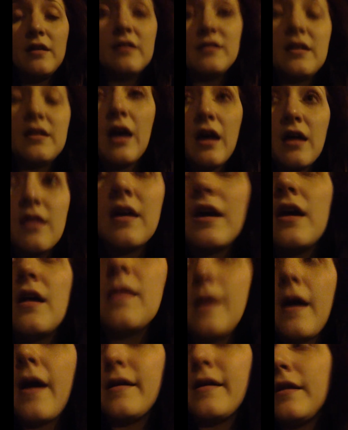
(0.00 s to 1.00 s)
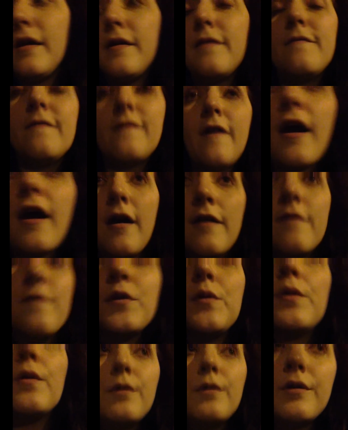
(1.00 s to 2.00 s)
I sat there, they had like
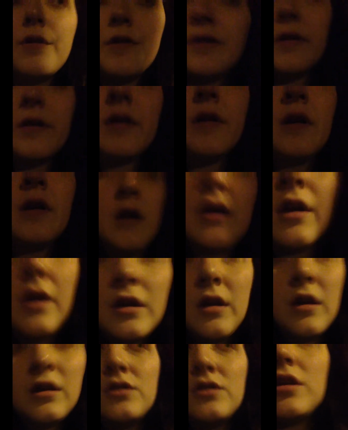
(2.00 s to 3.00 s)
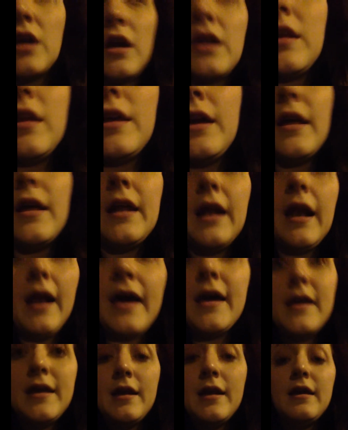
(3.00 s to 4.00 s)
5 goes trying to get a
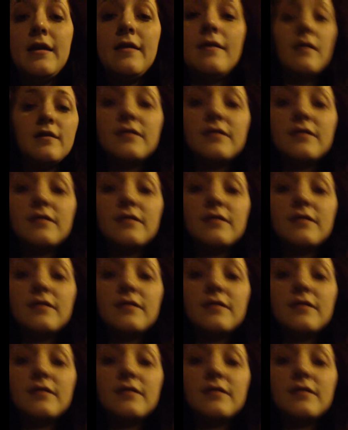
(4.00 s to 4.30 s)
line in.